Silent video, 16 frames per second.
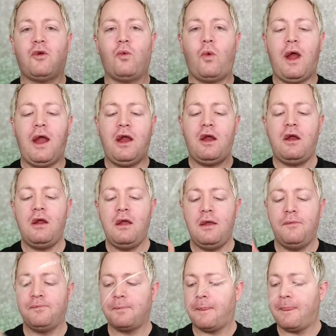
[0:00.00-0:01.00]
wire.
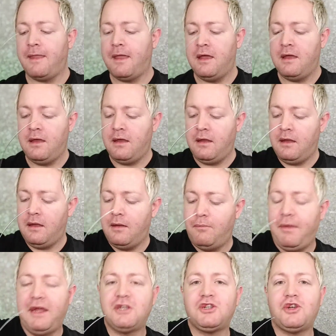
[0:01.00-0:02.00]

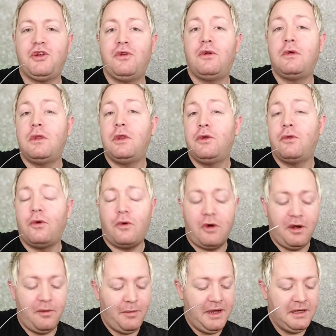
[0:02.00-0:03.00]
Make sure you glue the
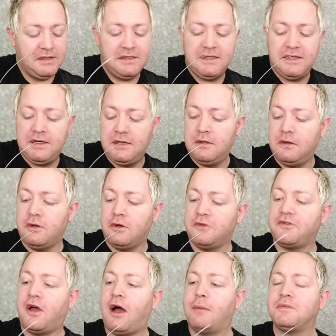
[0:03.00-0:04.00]
ornament little
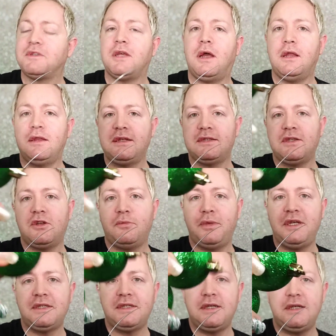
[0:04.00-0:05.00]
tops on, these little
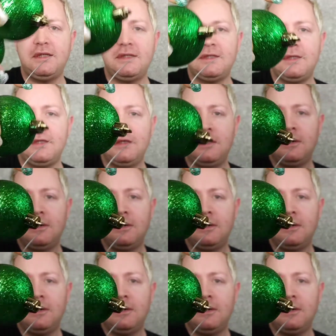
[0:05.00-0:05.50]
pieces,